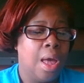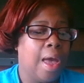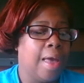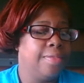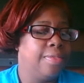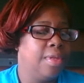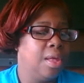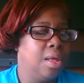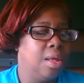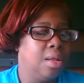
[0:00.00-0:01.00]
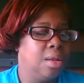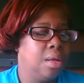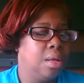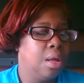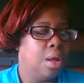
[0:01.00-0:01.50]
And
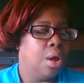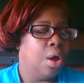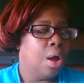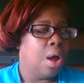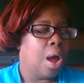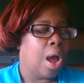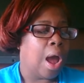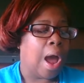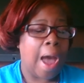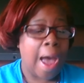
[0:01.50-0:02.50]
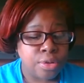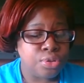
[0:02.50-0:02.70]
then how